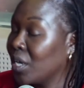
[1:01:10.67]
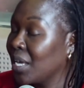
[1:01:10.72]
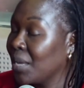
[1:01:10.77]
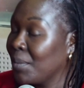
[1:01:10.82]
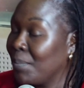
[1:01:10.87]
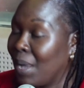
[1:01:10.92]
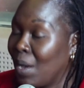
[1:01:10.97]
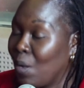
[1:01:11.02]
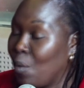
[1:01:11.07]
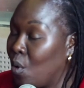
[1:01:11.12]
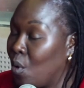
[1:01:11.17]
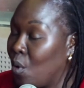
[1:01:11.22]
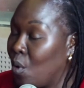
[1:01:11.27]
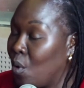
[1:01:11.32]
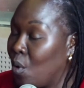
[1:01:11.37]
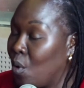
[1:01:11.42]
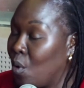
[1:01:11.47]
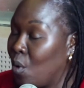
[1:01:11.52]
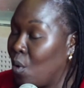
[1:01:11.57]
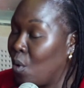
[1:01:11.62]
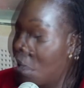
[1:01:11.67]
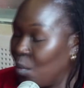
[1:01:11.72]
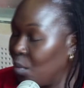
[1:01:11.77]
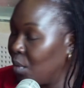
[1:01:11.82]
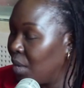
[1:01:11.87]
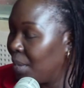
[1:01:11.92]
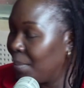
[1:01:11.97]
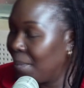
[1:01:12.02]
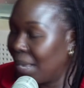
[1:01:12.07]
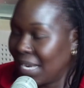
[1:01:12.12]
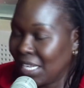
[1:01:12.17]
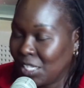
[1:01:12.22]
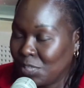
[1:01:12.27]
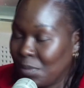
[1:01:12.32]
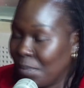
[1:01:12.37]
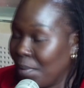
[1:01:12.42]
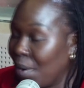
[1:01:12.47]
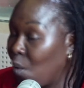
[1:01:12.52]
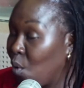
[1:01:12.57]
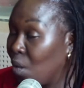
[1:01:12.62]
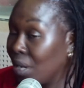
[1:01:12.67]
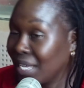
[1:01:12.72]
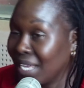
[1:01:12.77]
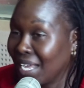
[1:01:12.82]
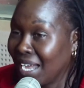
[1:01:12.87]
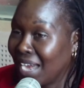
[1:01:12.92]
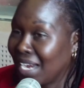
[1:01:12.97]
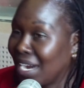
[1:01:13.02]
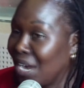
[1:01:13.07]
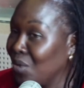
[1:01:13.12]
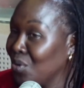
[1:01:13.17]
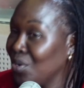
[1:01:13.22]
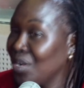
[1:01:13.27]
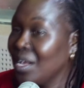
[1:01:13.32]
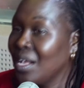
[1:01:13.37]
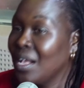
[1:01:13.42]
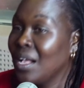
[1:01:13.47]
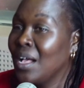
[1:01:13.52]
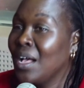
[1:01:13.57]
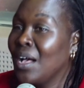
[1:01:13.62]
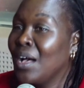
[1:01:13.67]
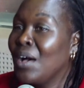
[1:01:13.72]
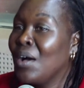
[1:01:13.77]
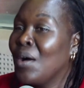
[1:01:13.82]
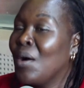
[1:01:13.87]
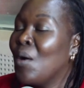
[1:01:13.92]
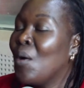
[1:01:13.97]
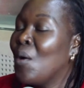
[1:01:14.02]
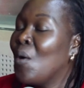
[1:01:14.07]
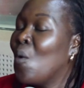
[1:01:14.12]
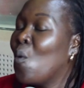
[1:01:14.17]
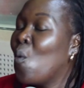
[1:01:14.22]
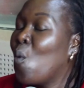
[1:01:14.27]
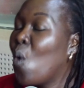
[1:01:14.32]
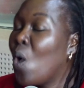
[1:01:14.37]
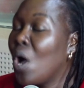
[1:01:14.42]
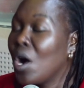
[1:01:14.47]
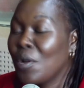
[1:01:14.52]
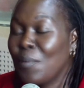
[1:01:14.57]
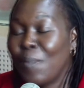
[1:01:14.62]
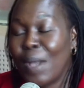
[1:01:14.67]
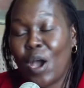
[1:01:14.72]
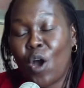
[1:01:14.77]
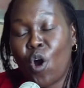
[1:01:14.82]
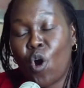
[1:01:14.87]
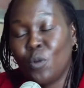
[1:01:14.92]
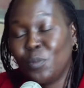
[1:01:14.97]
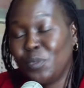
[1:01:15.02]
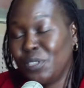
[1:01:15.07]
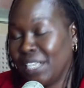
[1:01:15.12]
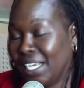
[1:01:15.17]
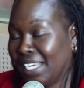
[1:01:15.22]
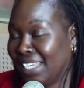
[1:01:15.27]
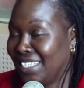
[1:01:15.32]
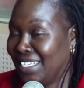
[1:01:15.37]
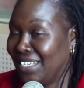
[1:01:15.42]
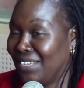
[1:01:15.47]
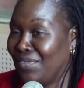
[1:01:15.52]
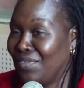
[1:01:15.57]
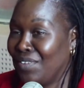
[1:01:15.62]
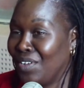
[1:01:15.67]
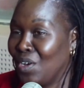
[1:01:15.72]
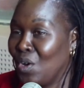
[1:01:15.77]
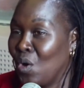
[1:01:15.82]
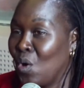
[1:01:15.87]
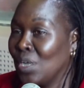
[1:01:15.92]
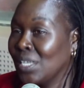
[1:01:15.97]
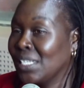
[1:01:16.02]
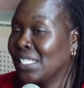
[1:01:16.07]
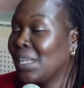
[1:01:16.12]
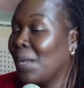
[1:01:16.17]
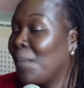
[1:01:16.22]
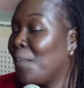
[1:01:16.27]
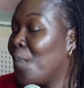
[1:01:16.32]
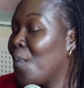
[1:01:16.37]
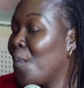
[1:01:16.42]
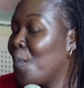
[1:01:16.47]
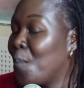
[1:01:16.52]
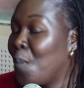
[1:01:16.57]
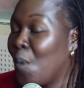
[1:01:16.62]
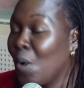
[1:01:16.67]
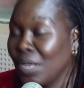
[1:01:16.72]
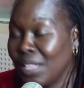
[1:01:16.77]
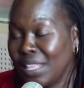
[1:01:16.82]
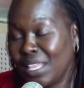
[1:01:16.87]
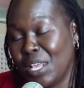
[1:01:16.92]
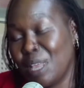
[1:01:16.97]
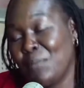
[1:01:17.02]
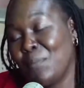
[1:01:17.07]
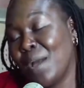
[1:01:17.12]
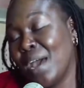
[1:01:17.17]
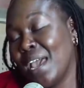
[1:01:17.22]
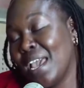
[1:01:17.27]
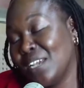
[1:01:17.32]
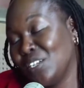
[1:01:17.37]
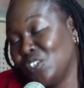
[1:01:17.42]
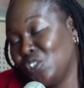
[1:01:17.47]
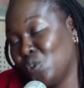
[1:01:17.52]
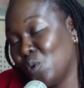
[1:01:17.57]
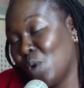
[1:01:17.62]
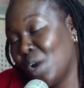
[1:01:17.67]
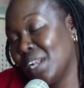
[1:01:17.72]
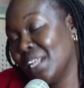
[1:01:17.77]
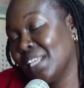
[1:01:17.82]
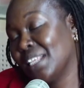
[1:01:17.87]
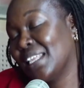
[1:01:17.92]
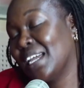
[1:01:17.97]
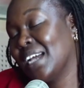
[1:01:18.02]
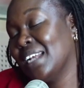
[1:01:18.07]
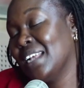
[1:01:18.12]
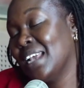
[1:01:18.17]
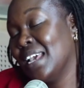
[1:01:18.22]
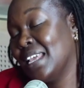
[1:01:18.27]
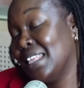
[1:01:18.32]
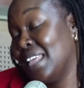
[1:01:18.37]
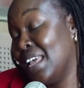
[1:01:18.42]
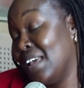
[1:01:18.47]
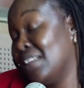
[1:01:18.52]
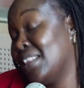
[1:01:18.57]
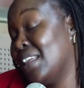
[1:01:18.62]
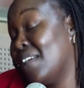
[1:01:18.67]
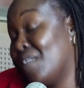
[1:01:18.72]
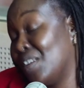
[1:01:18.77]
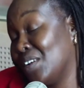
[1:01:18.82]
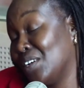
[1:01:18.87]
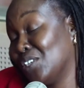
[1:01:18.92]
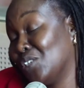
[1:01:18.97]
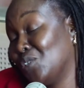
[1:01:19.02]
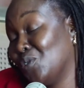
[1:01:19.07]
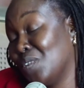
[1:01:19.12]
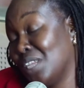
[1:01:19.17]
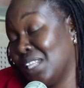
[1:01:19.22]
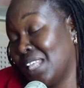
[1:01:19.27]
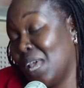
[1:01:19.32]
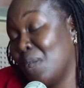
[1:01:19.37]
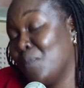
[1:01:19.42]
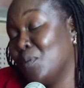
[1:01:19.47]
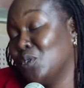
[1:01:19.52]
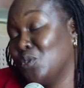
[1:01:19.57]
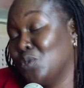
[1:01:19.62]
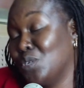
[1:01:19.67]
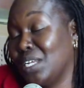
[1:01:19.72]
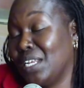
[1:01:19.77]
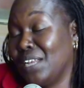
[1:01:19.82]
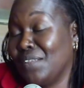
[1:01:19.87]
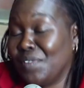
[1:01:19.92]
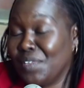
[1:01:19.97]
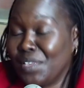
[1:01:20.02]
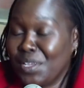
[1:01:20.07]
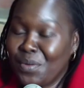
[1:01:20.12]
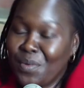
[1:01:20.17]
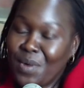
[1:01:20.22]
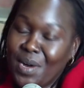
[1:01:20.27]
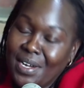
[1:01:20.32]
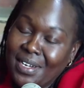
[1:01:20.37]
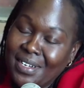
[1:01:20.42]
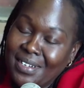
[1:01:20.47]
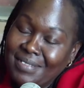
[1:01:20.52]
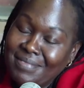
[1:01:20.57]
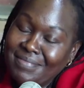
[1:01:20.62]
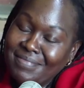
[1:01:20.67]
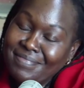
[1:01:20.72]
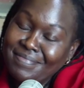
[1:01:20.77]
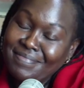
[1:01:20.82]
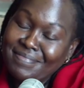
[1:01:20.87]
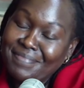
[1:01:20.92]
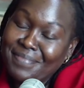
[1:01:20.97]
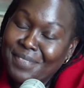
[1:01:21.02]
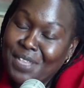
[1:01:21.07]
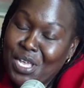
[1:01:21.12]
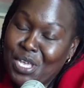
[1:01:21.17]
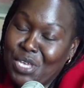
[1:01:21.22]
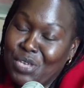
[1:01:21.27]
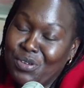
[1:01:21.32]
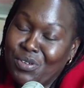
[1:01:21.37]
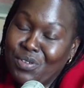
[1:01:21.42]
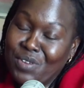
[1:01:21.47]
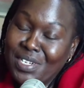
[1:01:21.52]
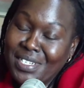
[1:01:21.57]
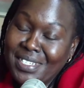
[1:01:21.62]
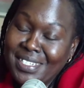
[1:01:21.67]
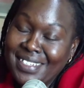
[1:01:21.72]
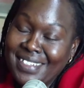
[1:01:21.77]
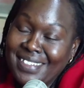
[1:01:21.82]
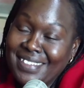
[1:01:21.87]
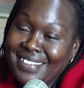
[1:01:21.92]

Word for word: walking by work uh, management by walking around. Walk by objective. Support them by ensuring that they, they've understood and they're able to deliver their work. Mm. Thank you, Grace.